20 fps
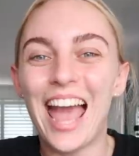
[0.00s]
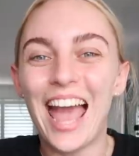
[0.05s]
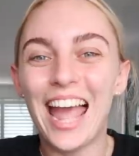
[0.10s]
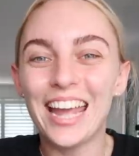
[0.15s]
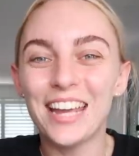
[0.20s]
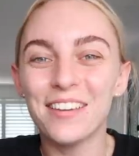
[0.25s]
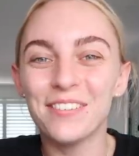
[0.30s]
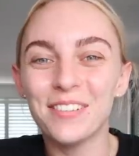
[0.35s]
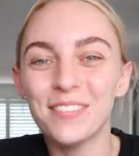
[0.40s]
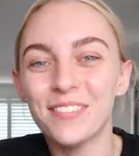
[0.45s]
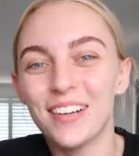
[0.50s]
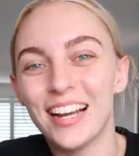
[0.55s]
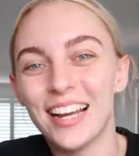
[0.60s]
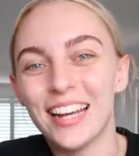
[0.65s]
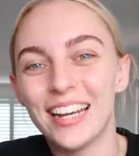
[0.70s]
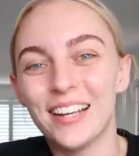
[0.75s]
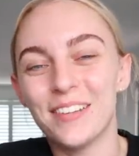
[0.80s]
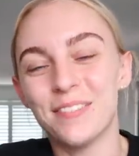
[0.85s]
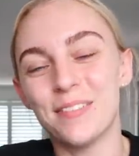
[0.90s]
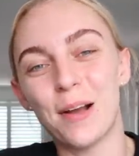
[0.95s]
Hey
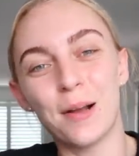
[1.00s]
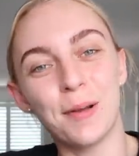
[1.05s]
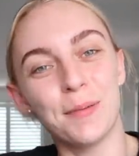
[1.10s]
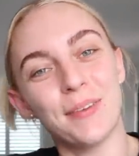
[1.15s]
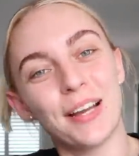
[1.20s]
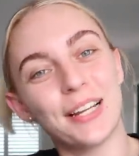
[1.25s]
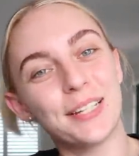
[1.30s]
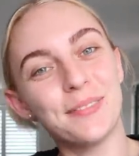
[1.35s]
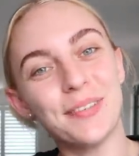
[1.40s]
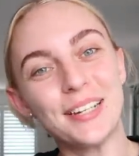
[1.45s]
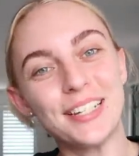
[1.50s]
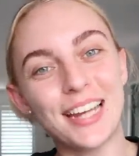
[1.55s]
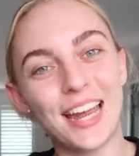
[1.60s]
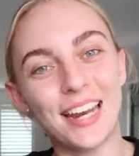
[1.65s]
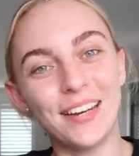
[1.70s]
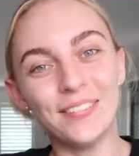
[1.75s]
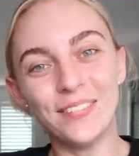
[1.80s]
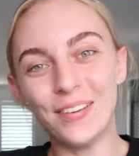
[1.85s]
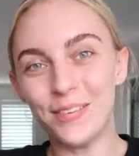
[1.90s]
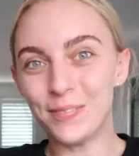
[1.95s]
everyone, welcome back to my
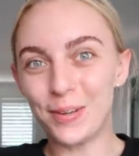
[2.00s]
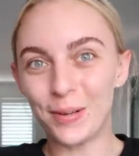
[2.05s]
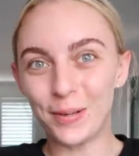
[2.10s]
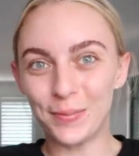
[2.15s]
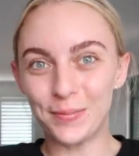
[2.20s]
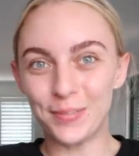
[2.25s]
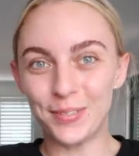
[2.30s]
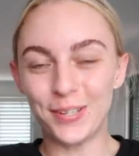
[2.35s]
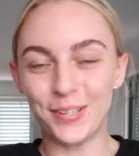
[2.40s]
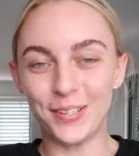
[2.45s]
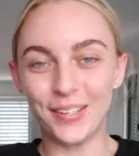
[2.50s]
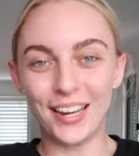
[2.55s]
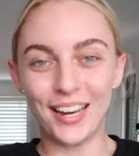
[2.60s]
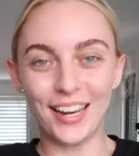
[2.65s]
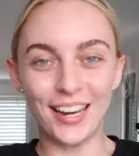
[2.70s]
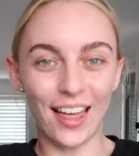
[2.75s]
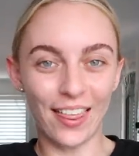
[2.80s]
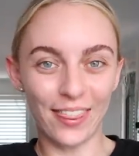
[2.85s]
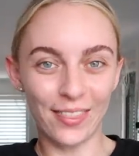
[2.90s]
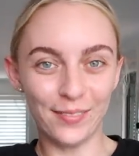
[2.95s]
channel and welcome to
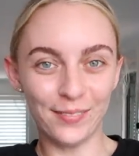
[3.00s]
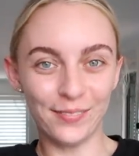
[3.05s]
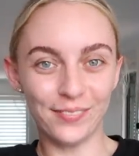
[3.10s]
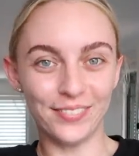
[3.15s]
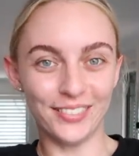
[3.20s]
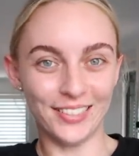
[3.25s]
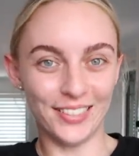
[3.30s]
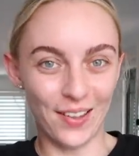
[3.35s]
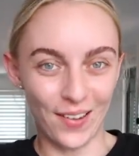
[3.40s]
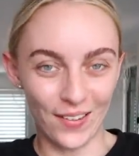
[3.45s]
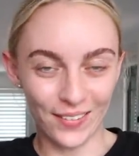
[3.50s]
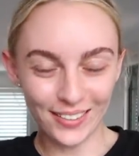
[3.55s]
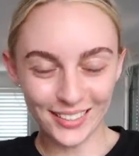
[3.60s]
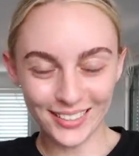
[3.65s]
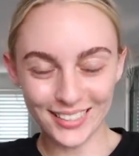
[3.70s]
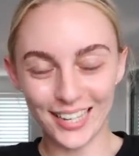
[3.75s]
another vlog.